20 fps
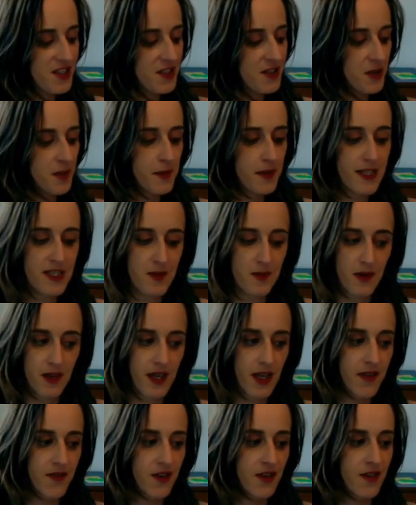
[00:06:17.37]
your replacement
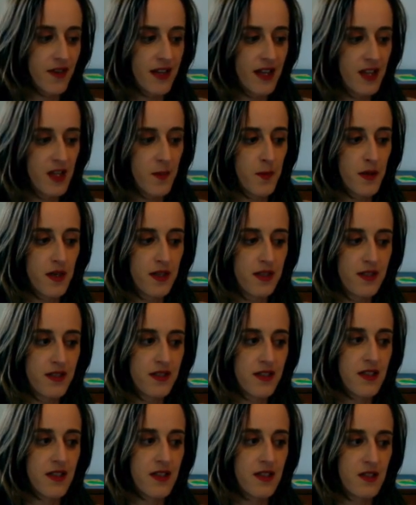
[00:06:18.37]
behavior, that the
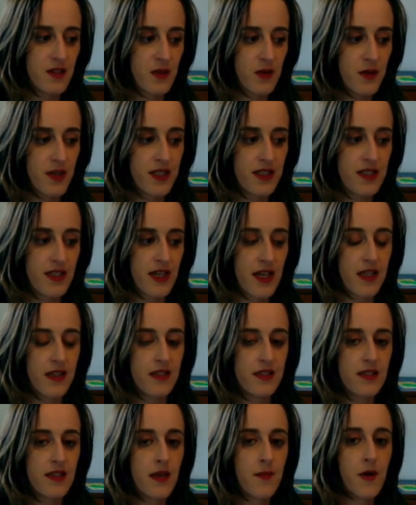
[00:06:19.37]
person is going to get the
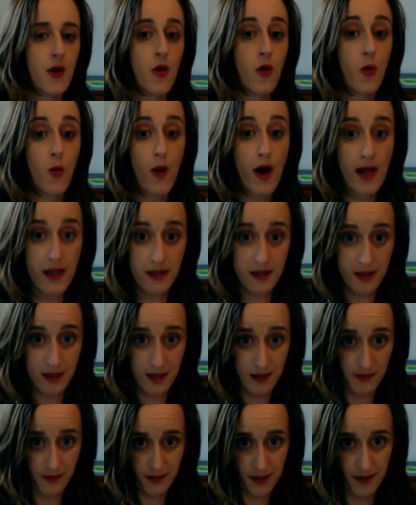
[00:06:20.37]
same quality
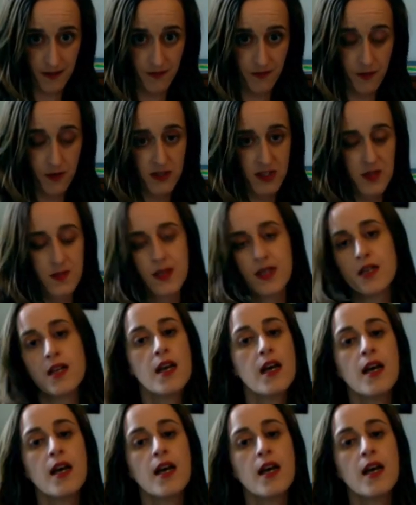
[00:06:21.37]
of reinforcement